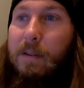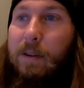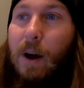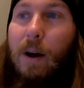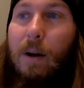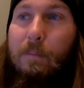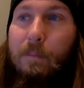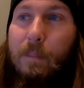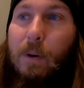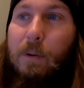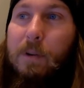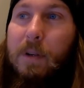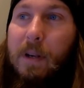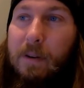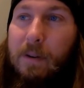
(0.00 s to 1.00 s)
top
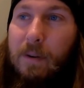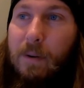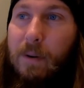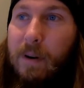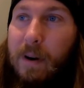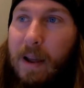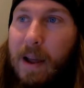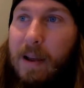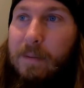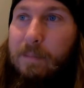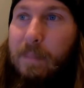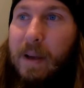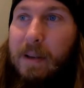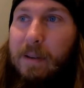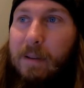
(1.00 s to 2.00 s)
most ignored
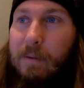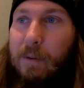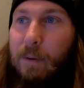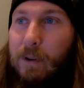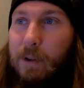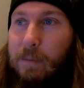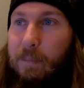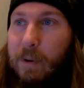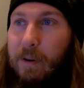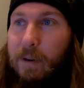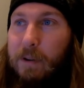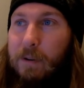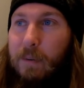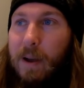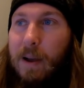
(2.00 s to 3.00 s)
aspects of Norse
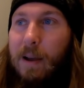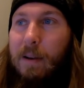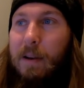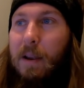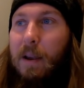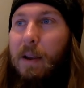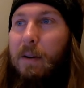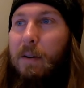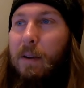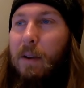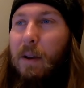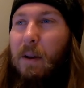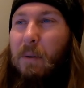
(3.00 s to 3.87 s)
spirituality and